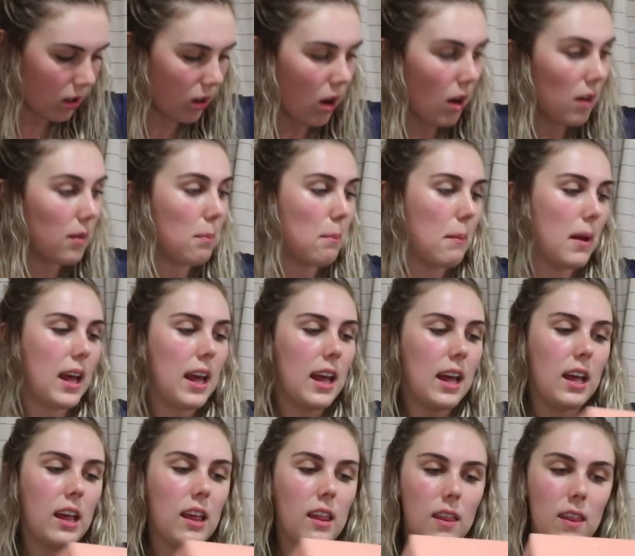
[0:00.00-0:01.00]
got
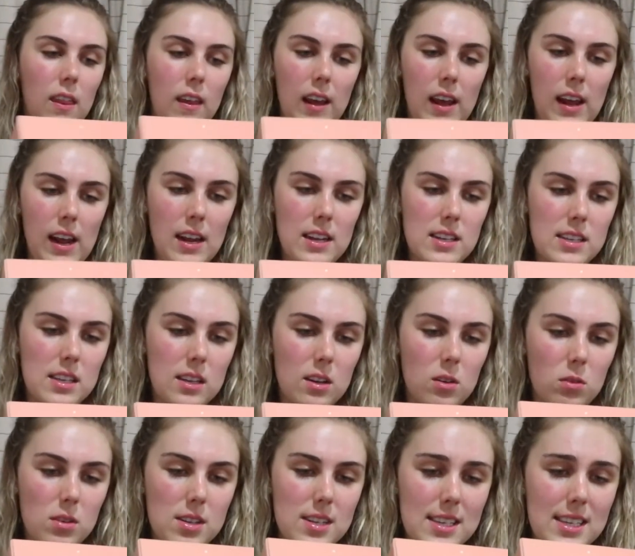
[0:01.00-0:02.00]
me these
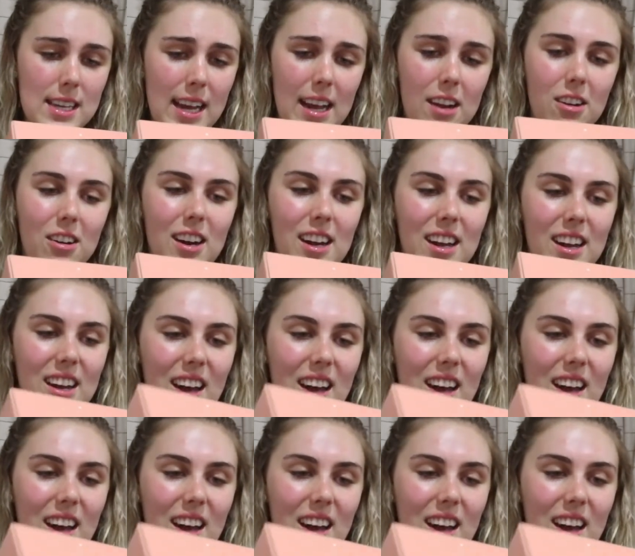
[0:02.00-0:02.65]
little secret